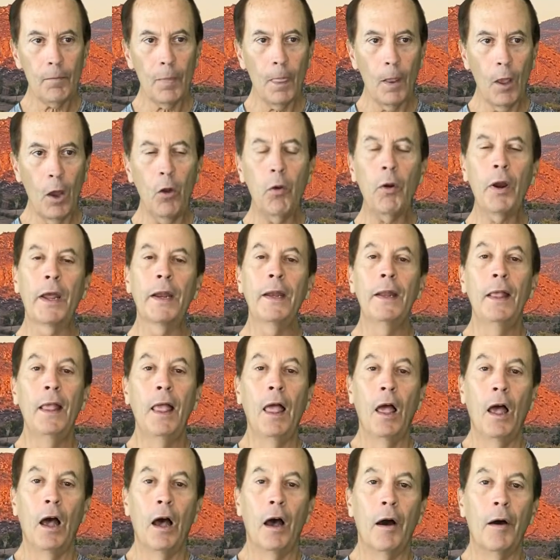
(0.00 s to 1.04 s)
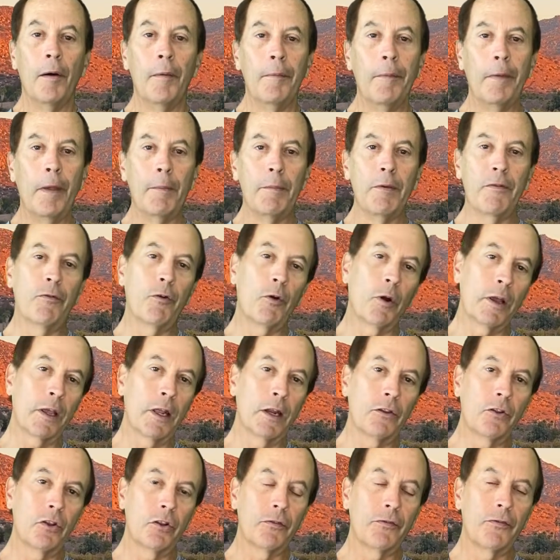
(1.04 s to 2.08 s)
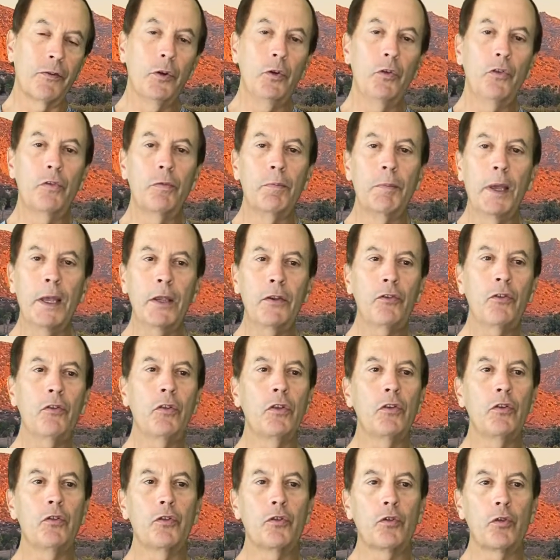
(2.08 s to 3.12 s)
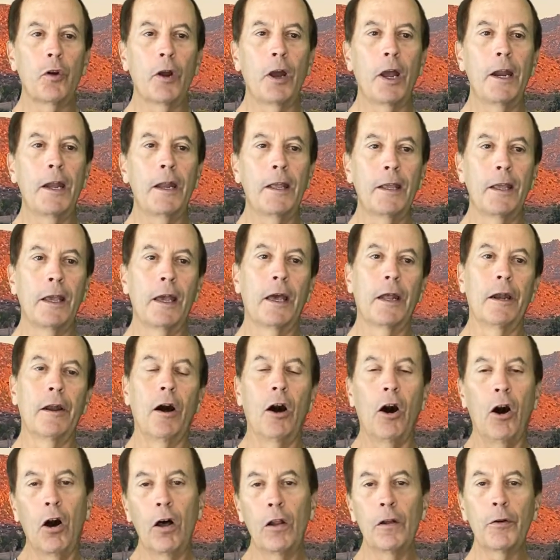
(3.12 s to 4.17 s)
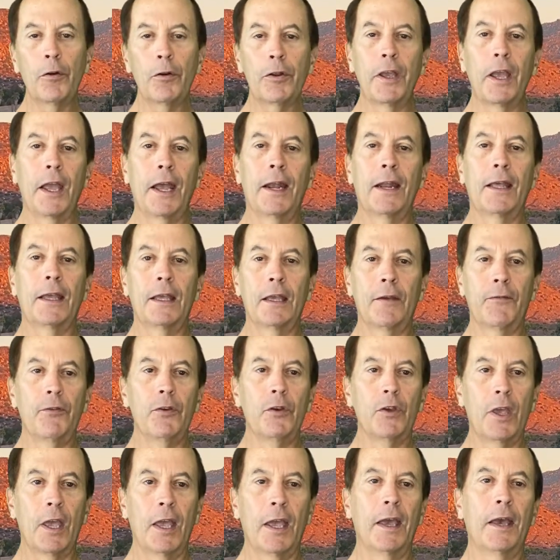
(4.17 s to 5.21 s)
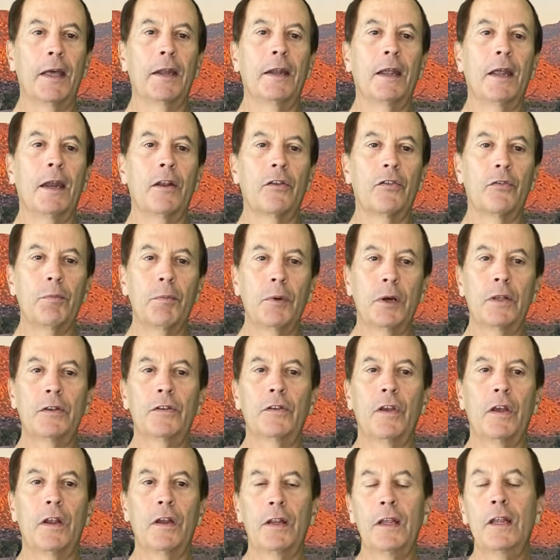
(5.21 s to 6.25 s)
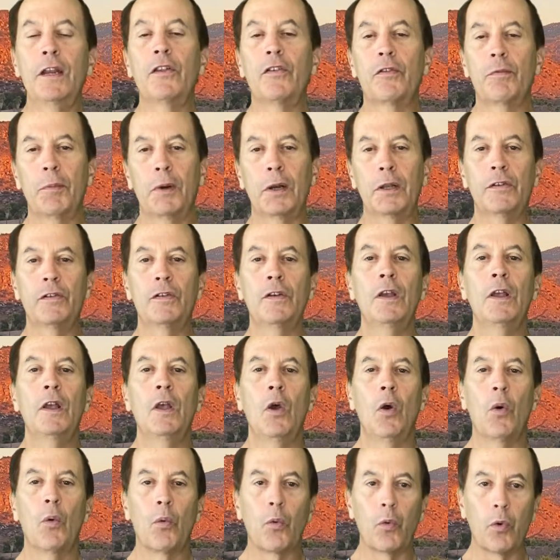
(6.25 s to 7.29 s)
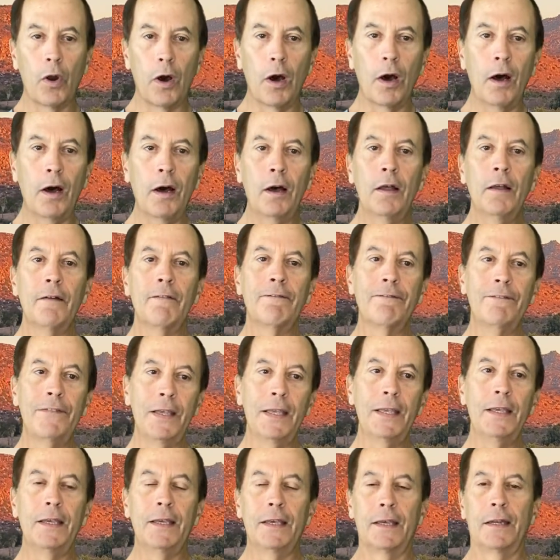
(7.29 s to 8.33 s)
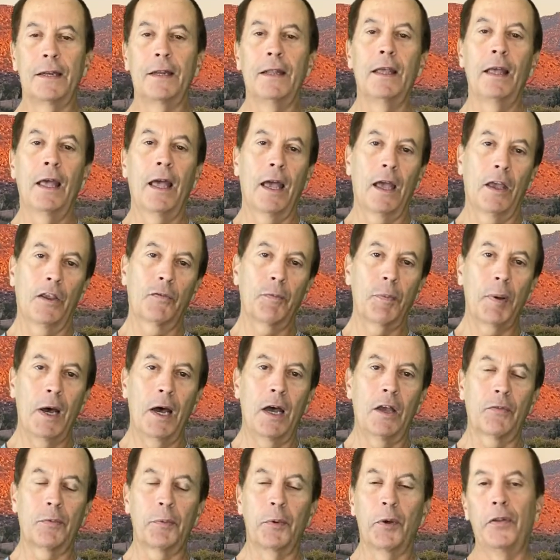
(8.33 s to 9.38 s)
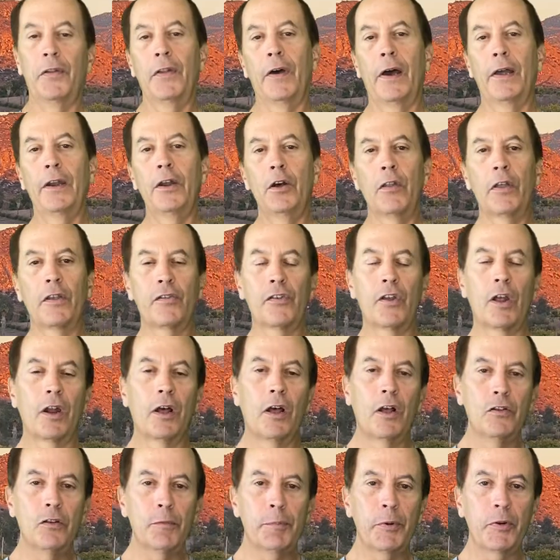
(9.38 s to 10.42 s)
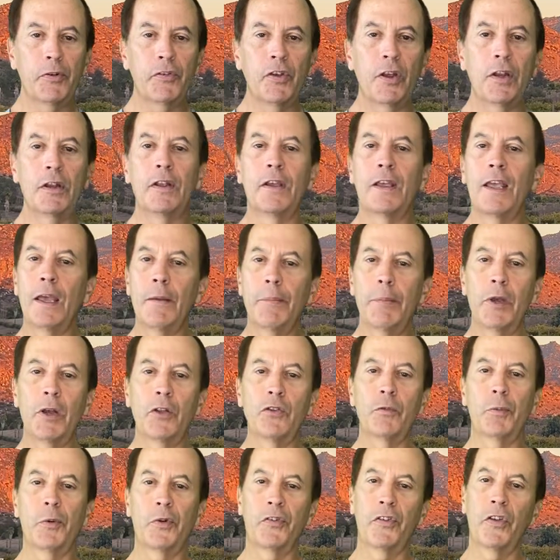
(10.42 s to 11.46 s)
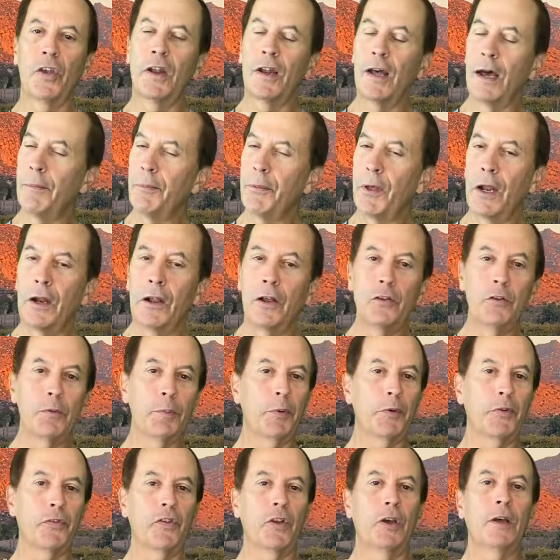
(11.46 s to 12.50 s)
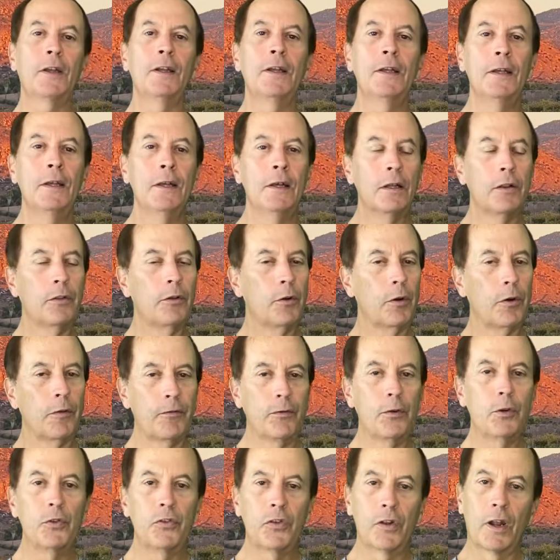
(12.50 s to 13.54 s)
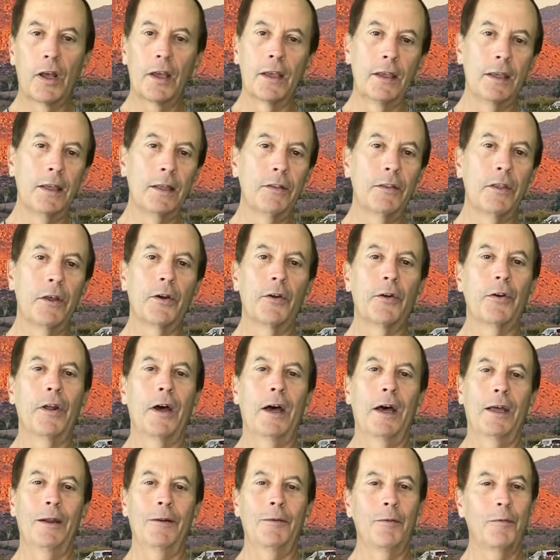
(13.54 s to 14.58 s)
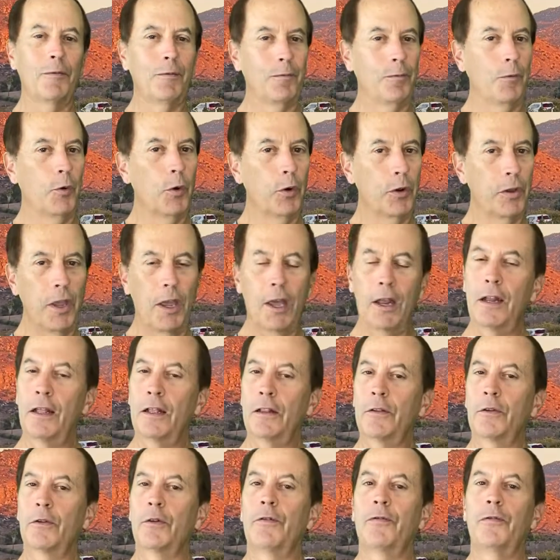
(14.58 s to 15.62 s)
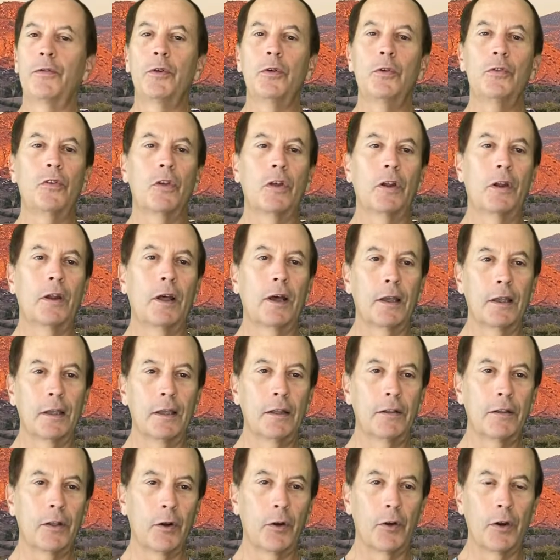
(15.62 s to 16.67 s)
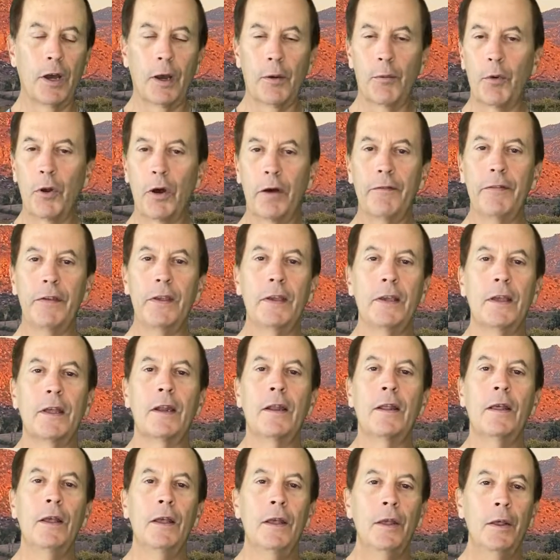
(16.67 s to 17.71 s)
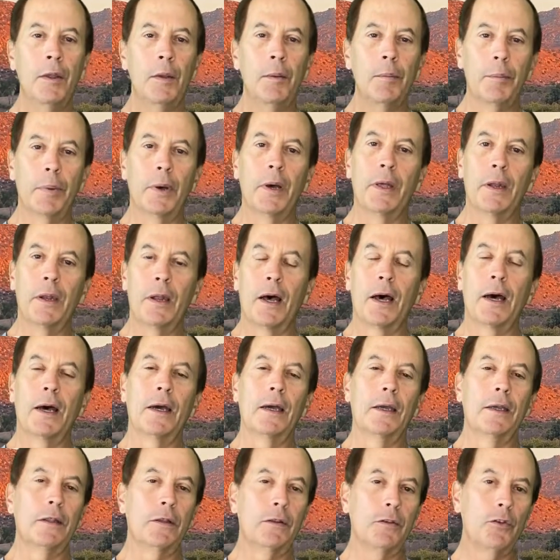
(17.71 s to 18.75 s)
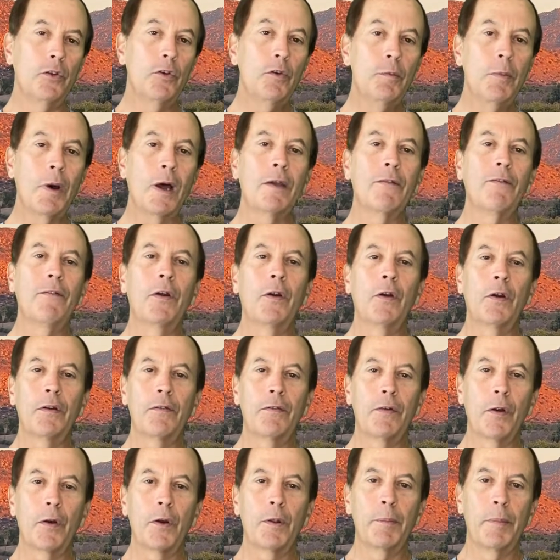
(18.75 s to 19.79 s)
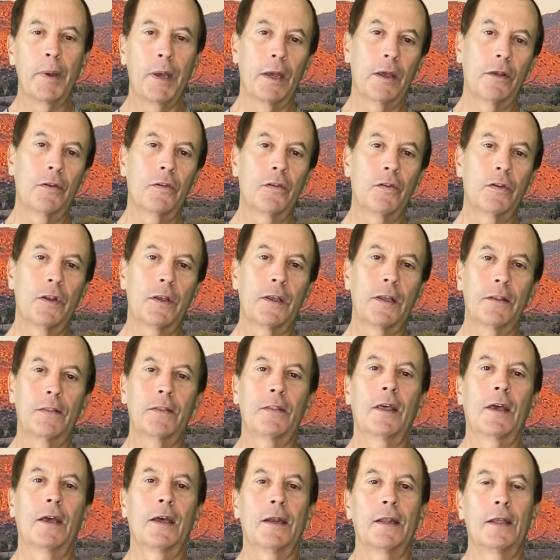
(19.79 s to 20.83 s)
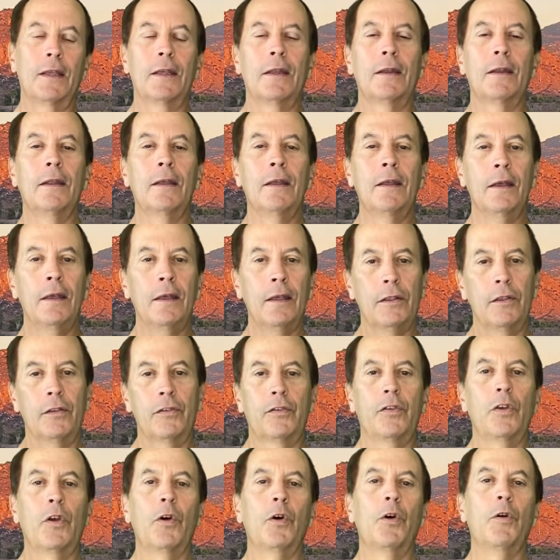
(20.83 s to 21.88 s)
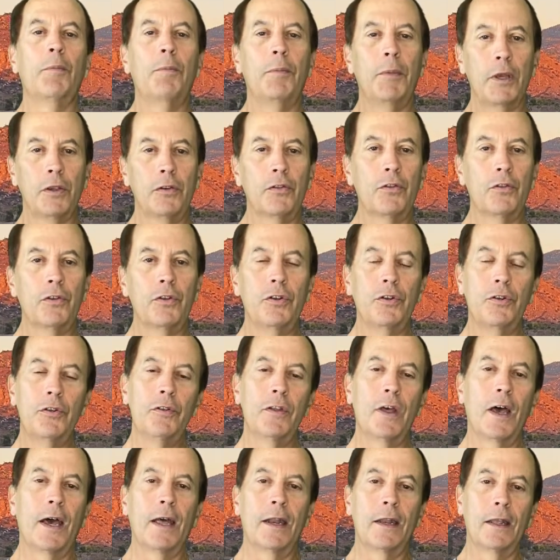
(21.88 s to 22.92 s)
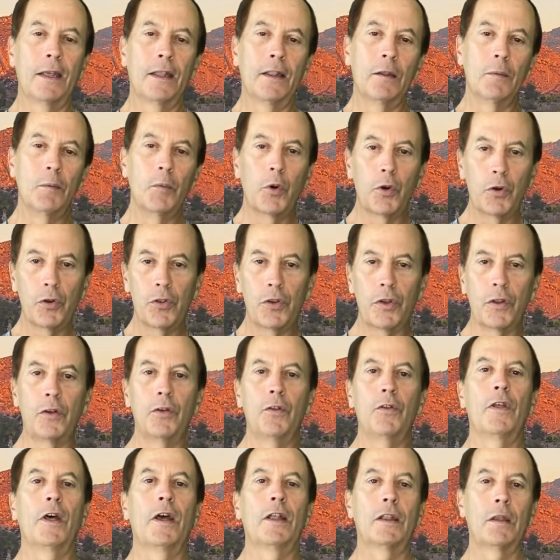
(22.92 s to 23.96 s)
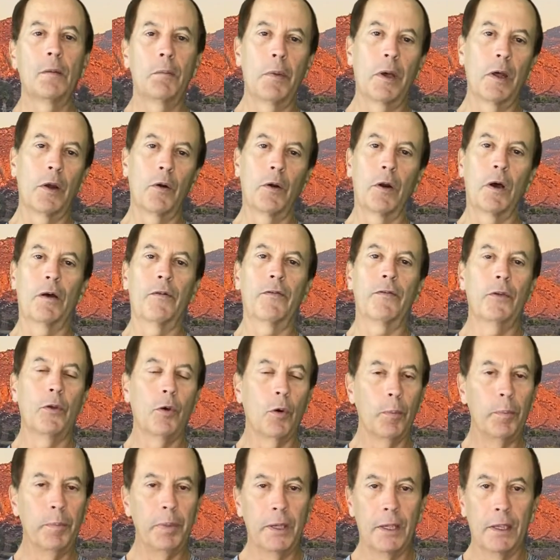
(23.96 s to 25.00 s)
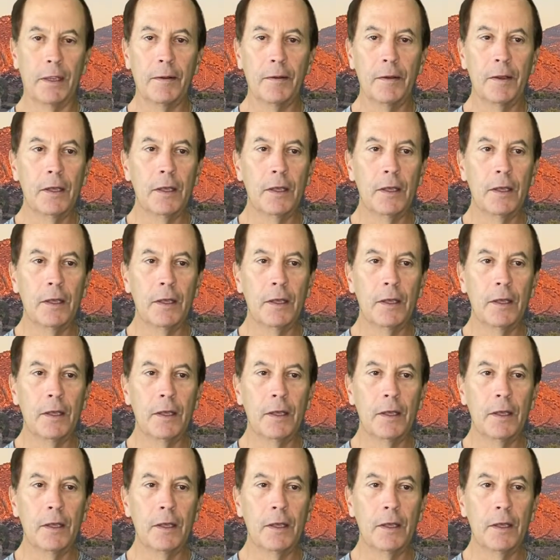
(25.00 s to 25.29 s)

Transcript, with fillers: All right, and before I get into the foods, make sure that you try to get all organic if you can, and eat as much raw vegan as possible. Now I know that's not 100%, you can't be 100%, I'm not 100%. There are foods that I eat that are not organic, there are foods that I eat that are not raw vegan. But I do my very, very best to get that in, so make sure you do that, and the more you can do that, the better off you'll be.